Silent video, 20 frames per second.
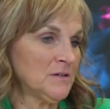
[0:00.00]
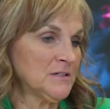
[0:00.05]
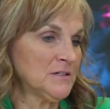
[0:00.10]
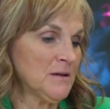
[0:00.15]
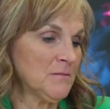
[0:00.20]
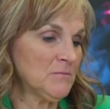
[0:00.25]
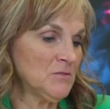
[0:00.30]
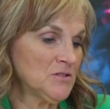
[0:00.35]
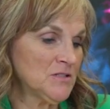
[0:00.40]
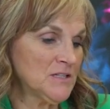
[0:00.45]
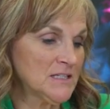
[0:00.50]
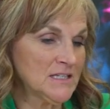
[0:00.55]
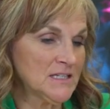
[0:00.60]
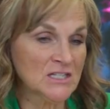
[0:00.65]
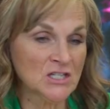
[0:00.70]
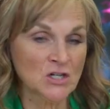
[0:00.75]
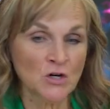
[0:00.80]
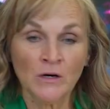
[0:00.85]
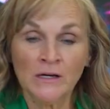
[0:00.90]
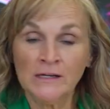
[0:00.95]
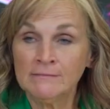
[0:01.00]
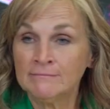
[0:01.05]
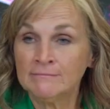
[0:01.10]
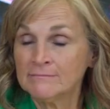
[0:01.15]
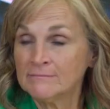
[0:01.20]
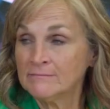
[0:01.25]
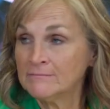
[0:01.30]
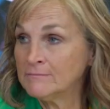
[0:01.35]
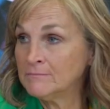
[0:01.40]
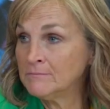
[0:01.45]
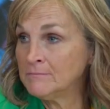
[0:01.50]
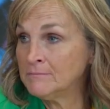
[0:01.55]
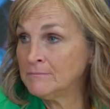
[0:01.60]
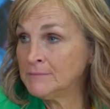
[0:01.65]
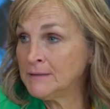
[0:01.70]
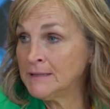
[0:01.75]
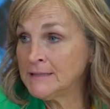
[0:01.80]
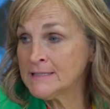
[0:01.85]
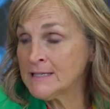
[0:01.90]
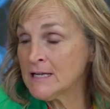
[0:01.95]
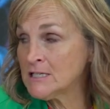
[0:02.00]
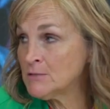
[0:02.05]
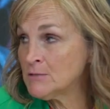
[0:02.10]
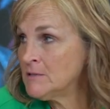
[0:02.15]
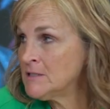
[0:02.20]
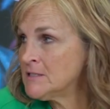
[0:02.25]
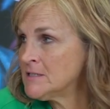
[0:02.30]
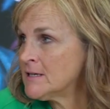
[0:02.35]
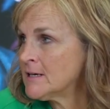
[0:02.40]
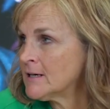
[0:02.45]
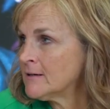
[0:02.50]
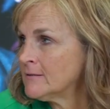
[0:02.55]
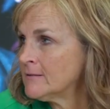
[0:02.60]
what Tom uses. It's green, but it's not speed stick.